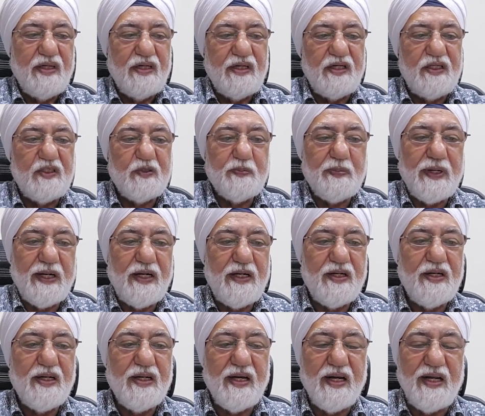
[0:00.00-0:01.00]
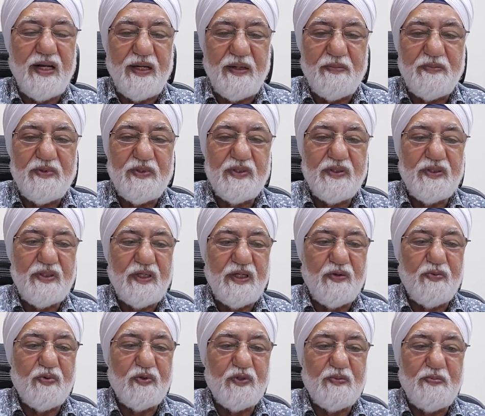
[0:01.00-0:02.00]
despite claims
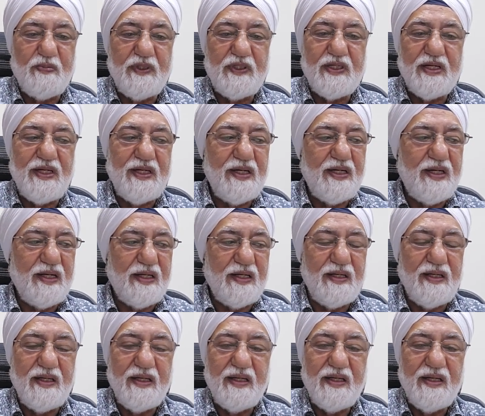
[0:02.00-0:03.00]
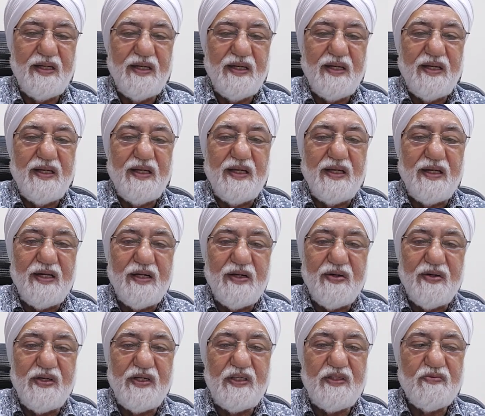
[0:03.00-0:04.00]
it was misleading,
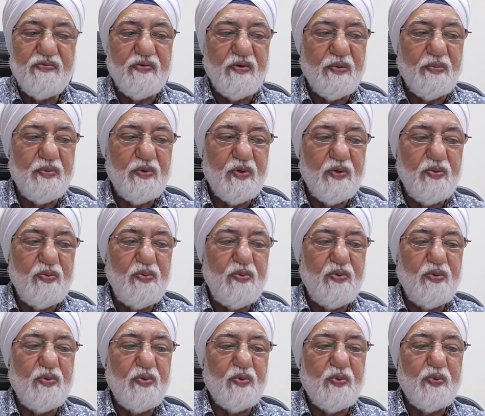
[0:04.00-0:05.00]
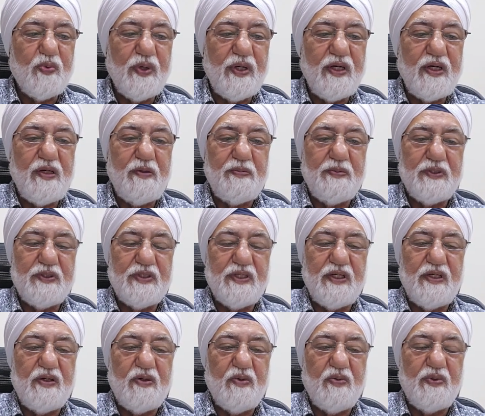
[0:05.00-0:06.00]
increased from 2 to
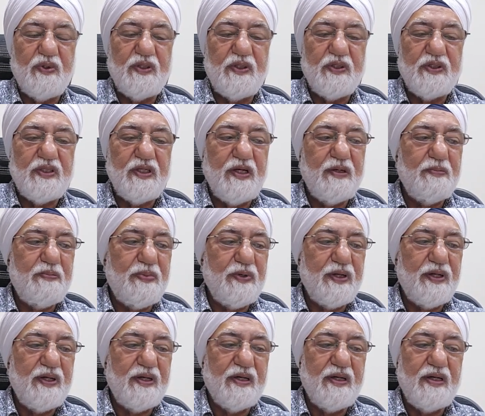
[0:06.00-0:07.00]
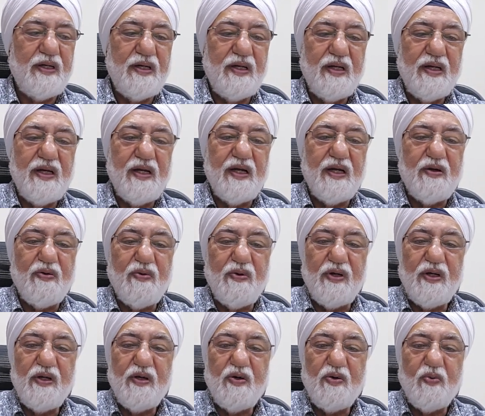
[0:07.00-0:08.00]
20% over the same period,
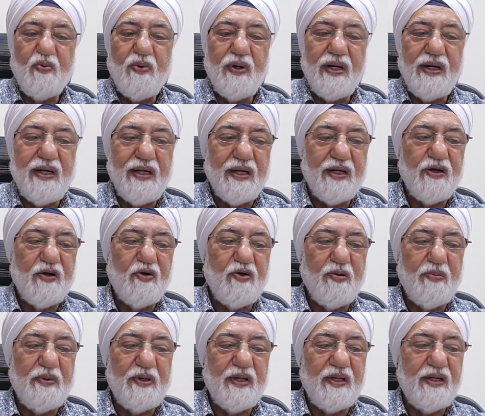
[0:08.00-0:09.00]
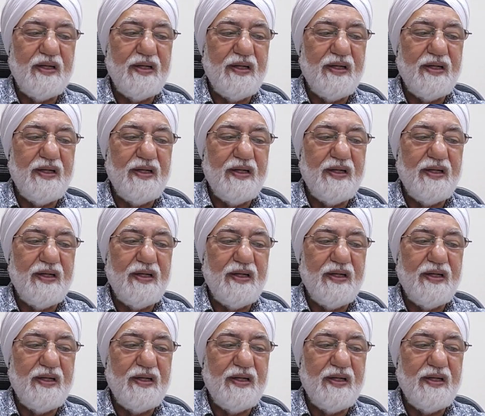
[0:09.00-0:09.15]
according to one academic